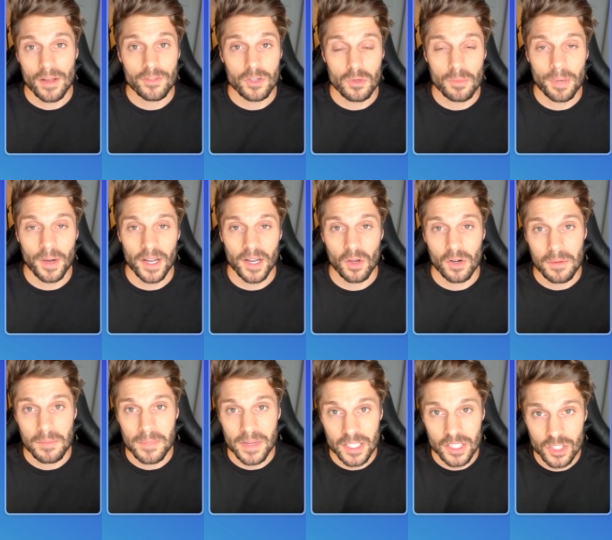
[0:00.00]
revenue by
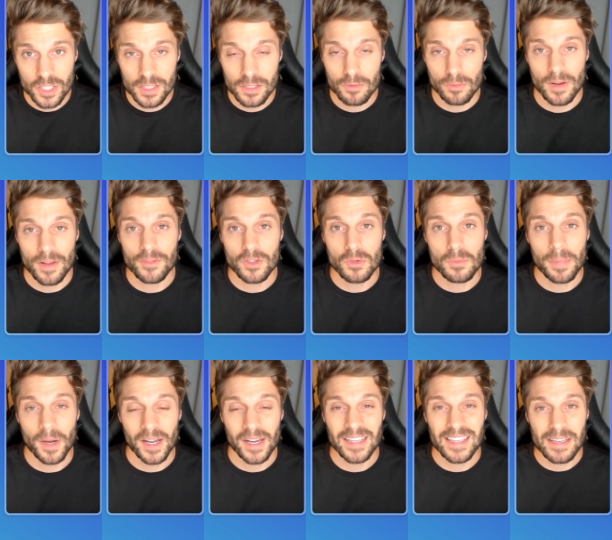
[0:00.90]
automations,
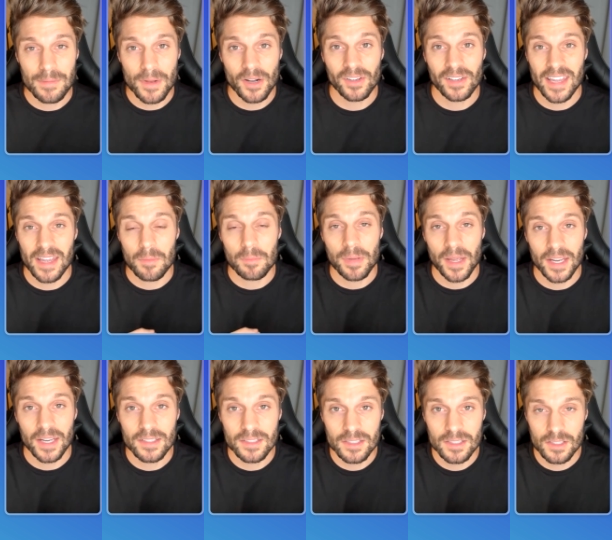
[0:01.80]
revenue by email
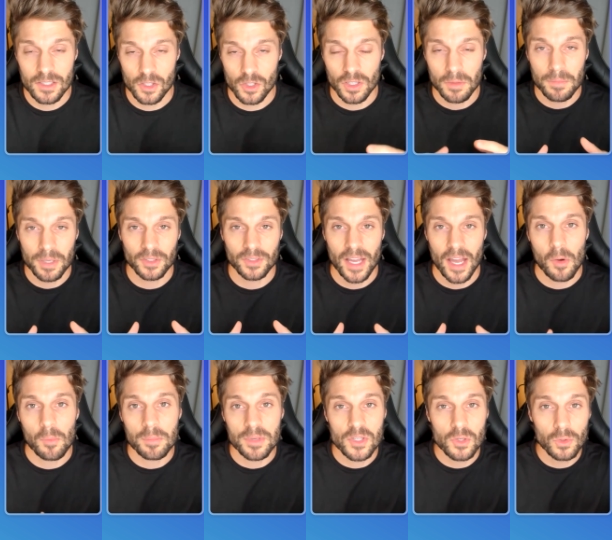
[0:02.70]
campaigns. You can build
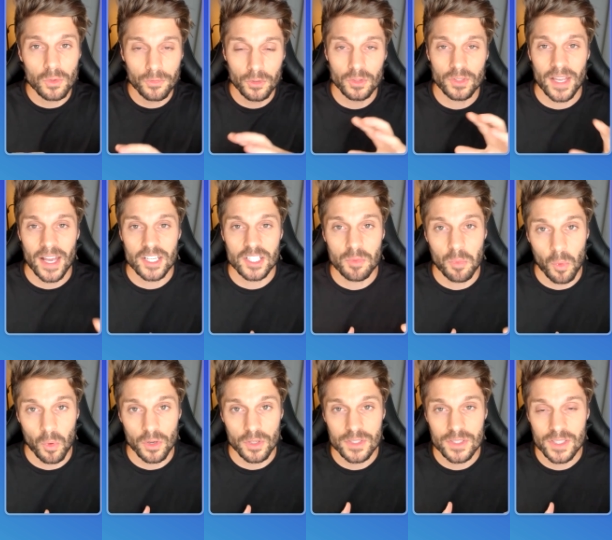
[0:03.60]
out beautiful
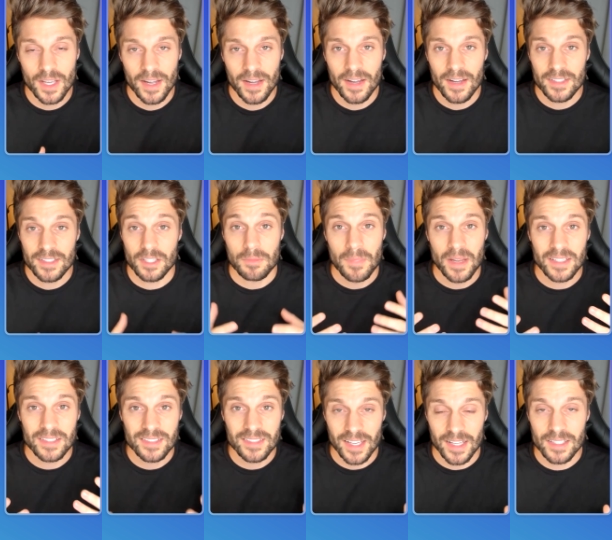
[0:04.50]
dashboards to
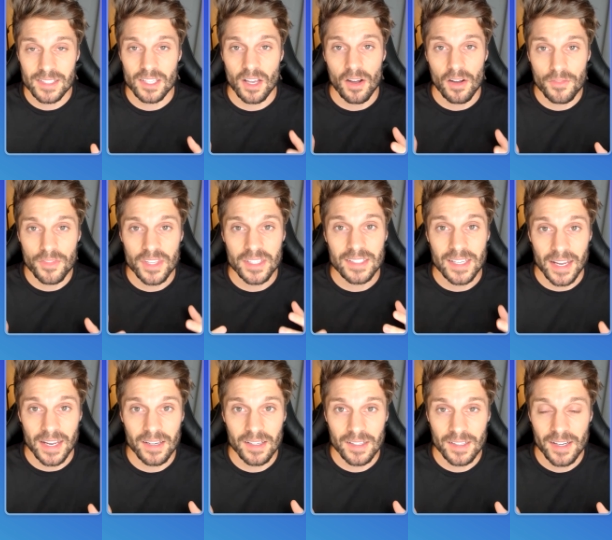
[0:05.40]
make sense of the
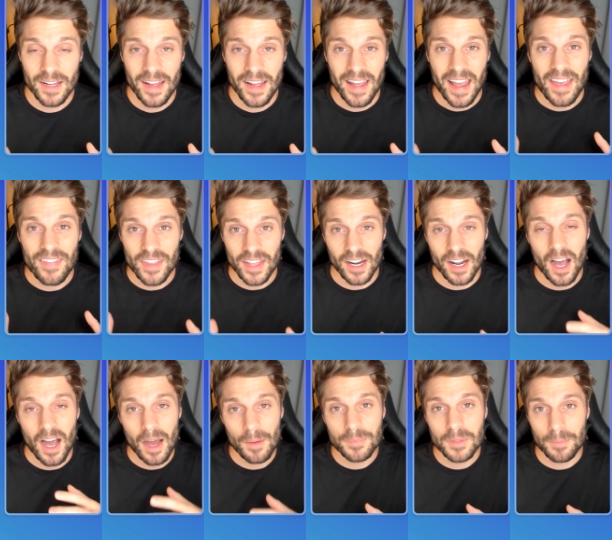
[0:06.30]
data and
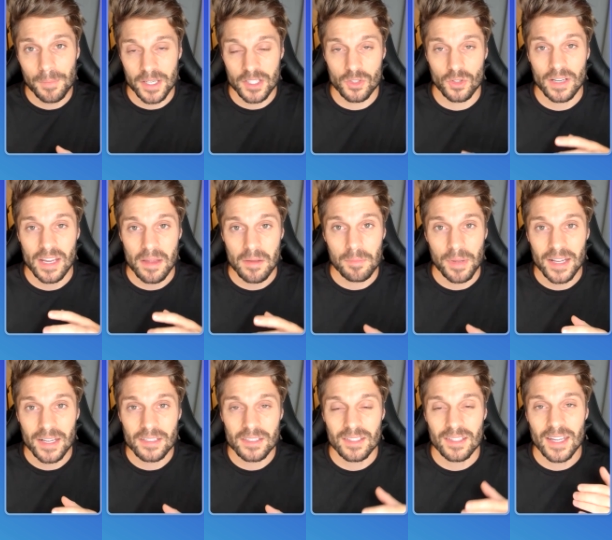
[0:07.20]
then optimize your
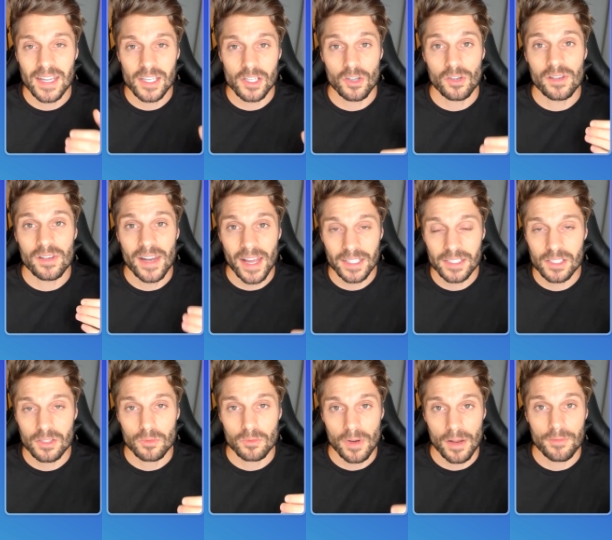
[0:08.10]
campaigns to hit your
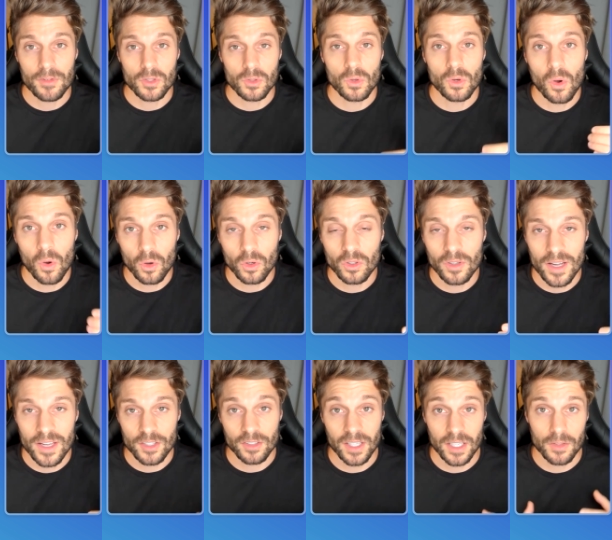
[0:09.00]
next revenue
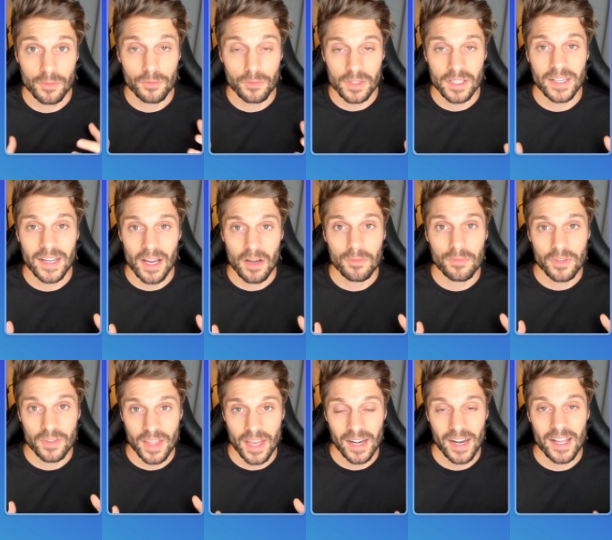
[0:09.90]
goal. And you'll get a free account
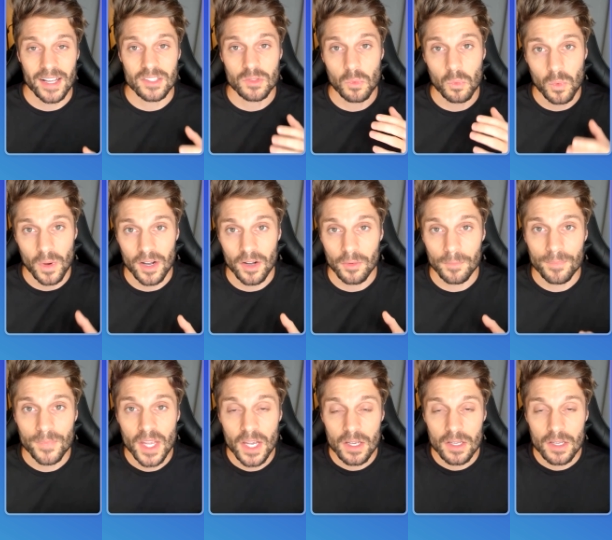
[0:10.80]
for that as well.